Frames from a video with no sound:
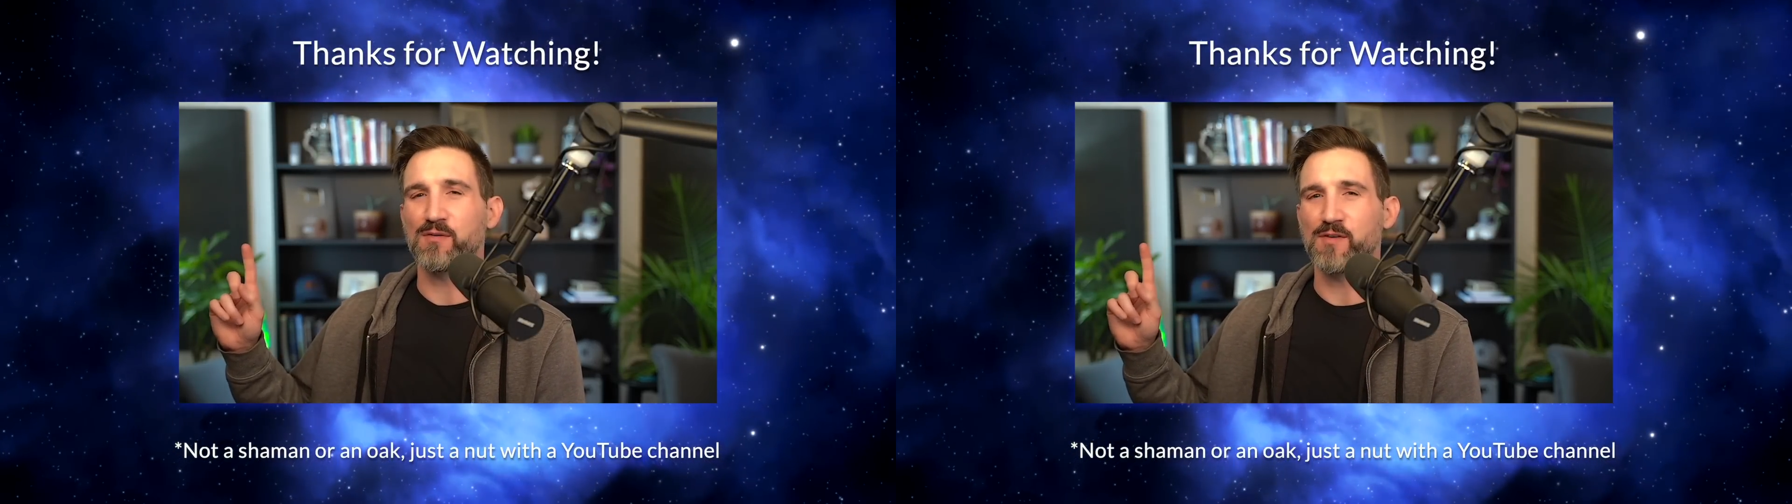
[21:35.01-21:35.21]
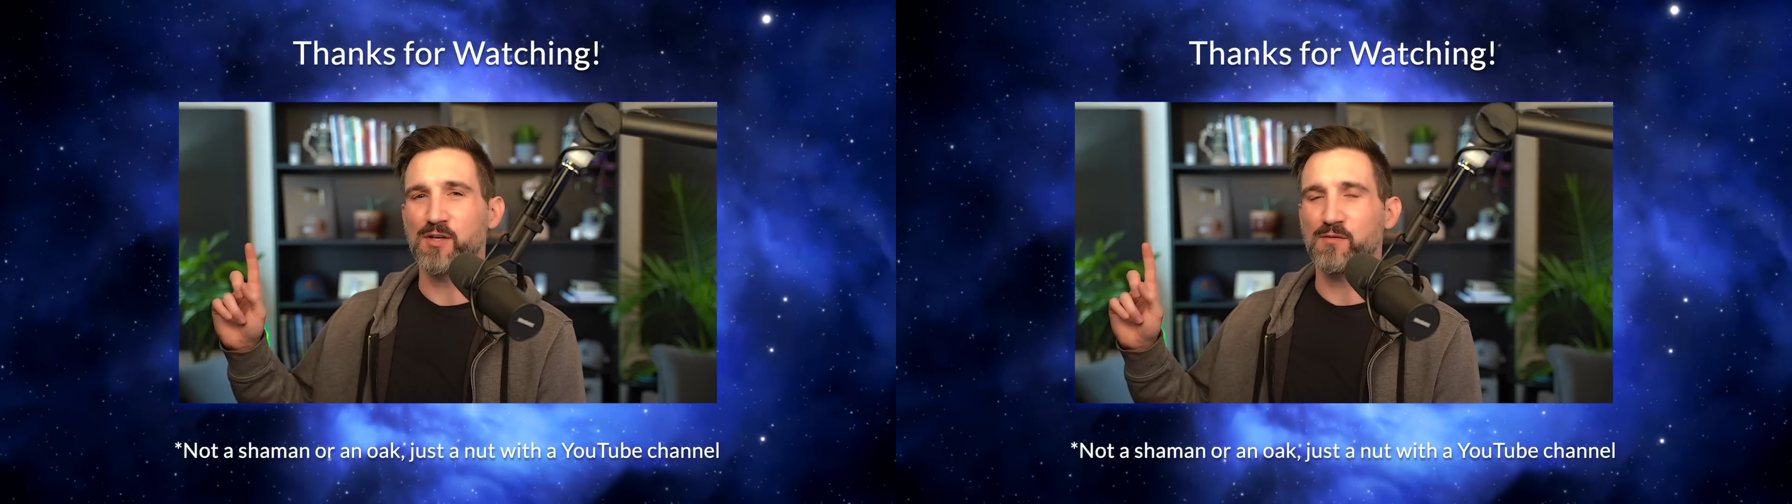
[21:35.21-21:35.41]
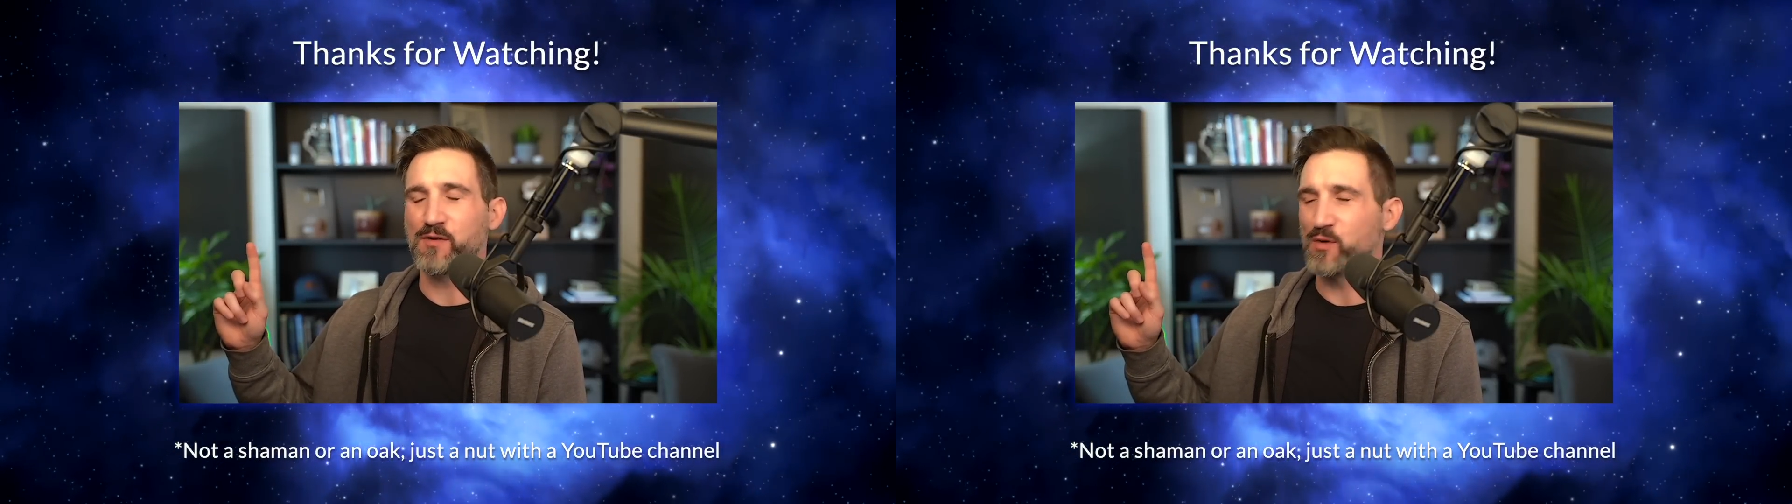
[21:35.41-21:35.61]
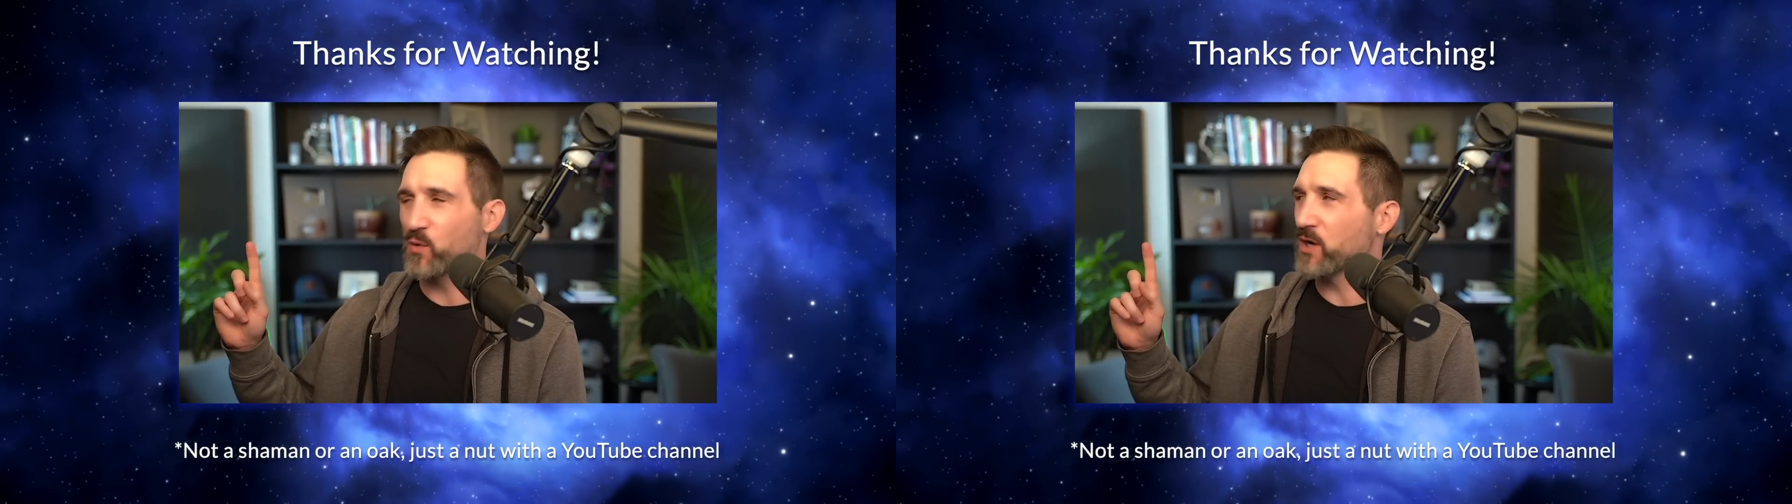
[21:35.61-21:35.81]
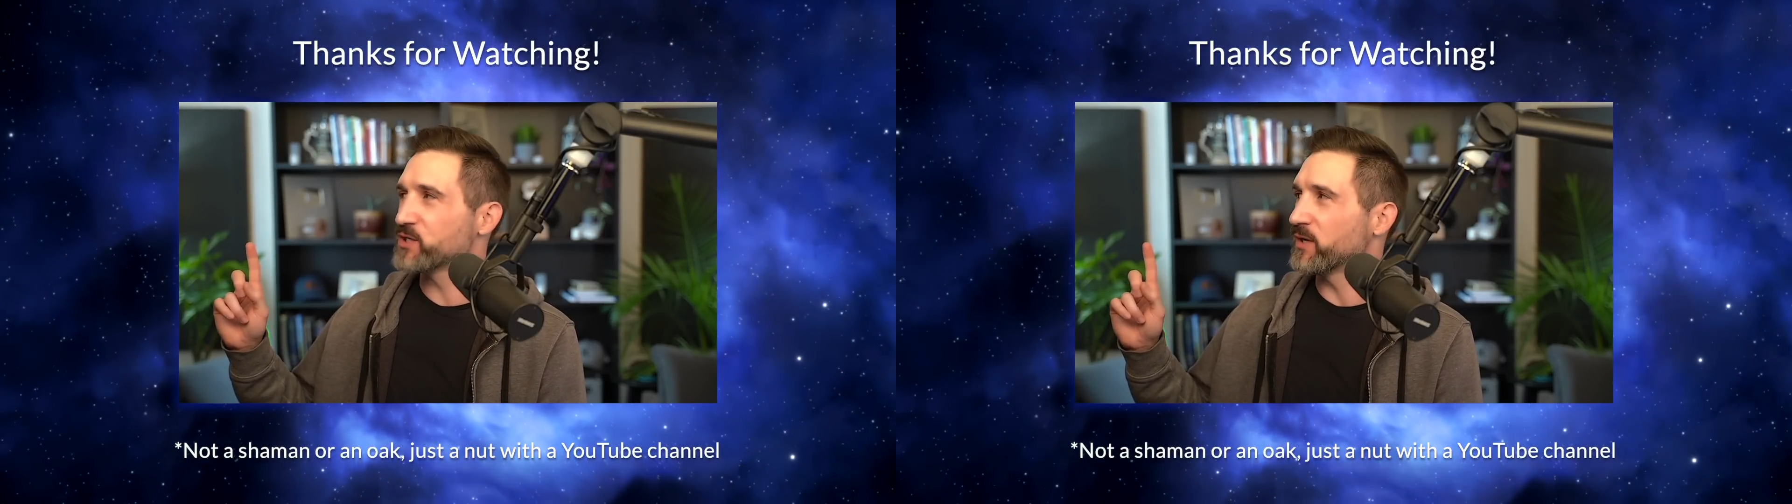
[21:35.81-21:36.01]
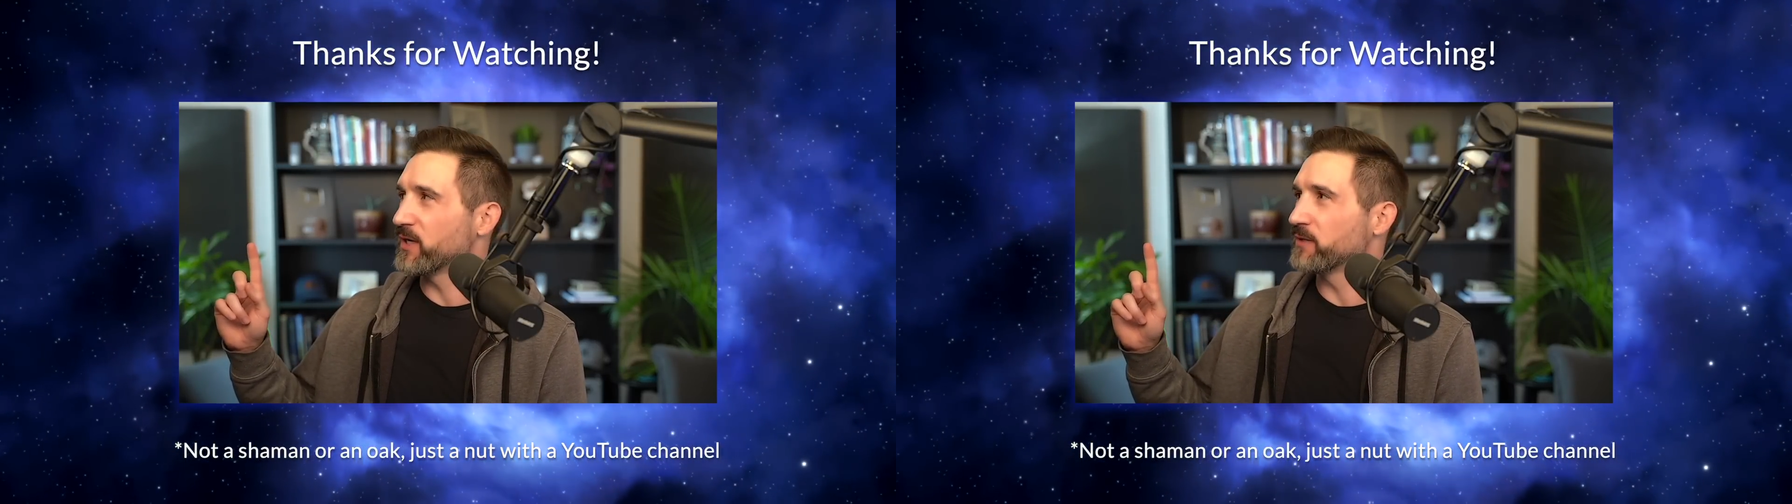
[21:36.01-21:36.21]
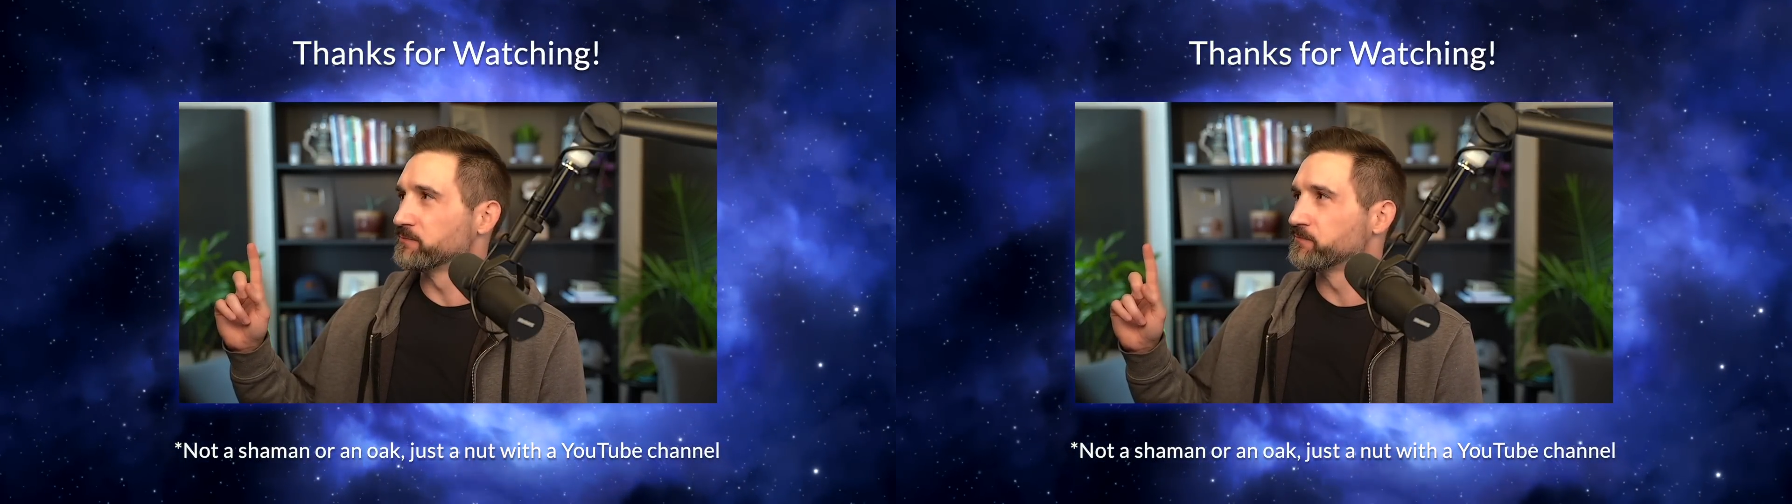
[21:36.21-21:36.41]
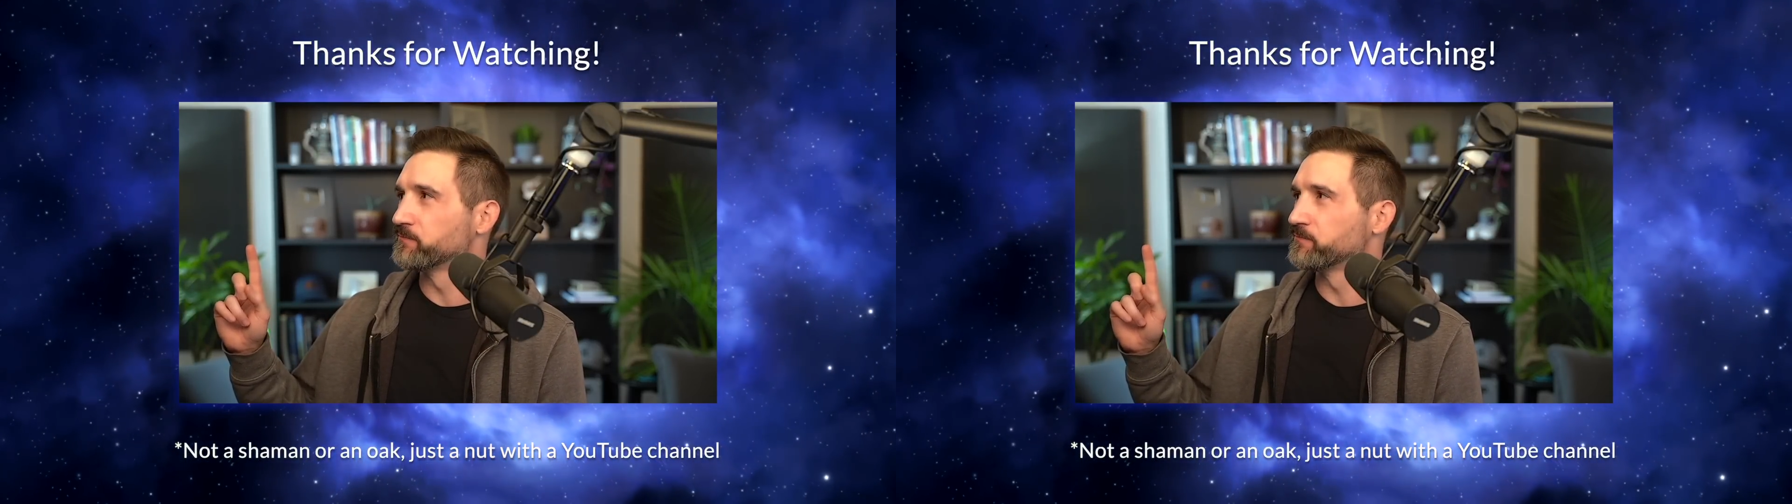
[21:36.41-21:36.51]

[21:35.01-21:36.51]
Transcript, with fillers: video for you to watch right now.